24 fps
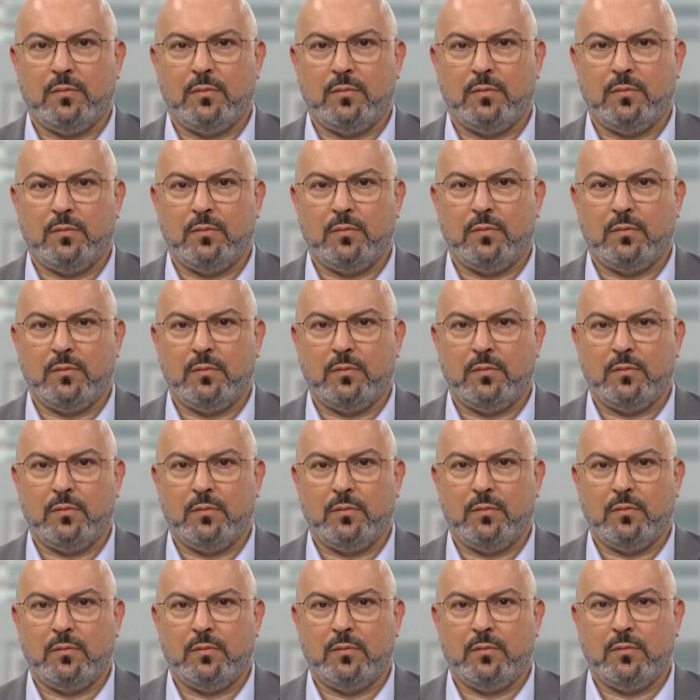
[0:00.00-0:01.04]

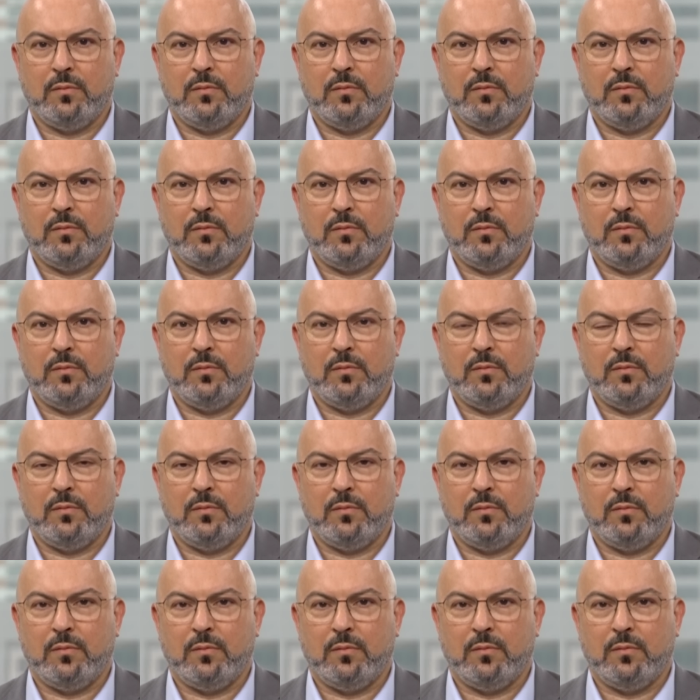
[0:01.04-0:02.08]

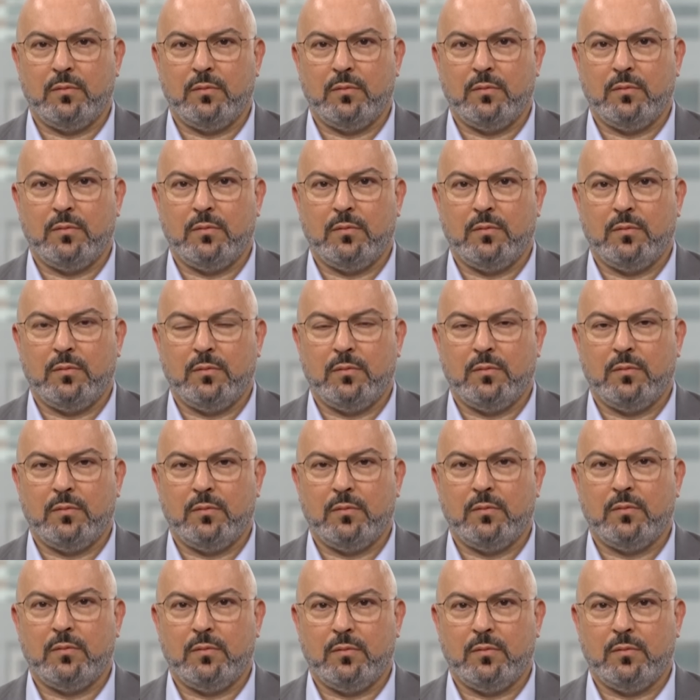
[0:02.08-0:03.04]
(not speaking)